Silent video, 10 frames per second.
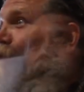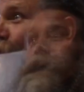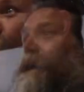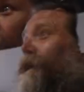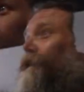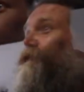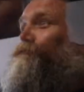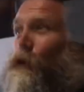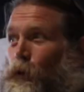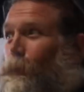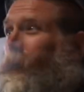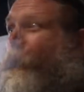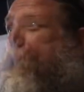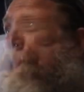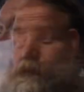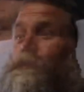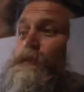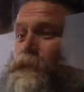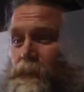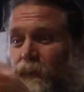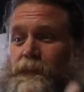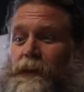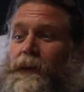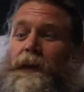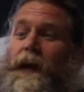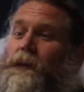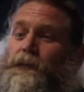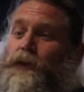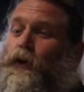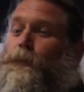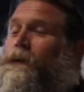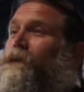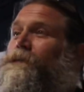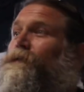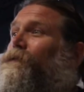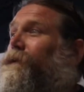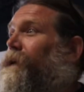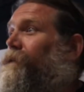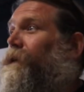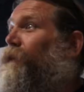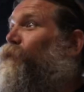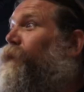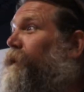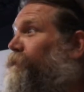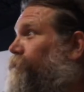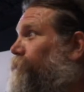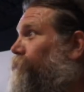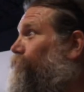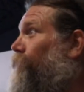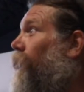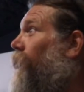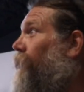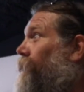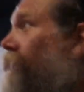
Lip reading: do it. Grow a pot. Literally, you can leave the clay out in the open and it still takes like a week for it to dry.